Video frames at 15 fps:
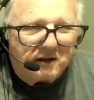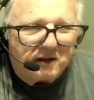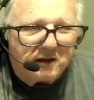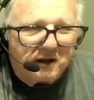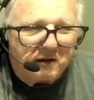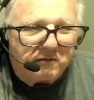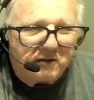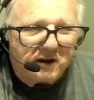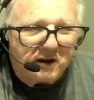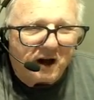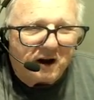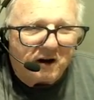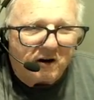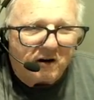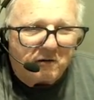if
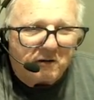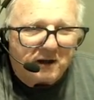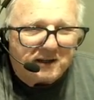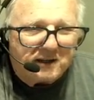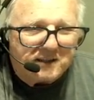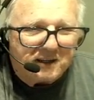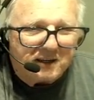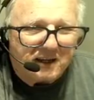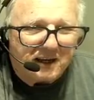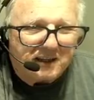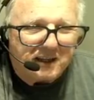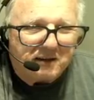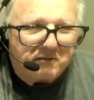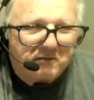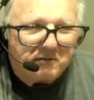not ROI
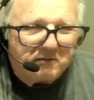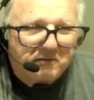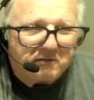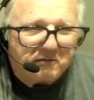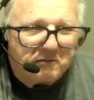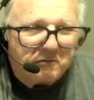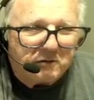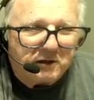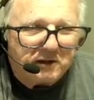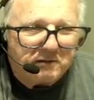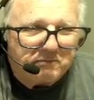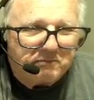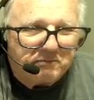selected, we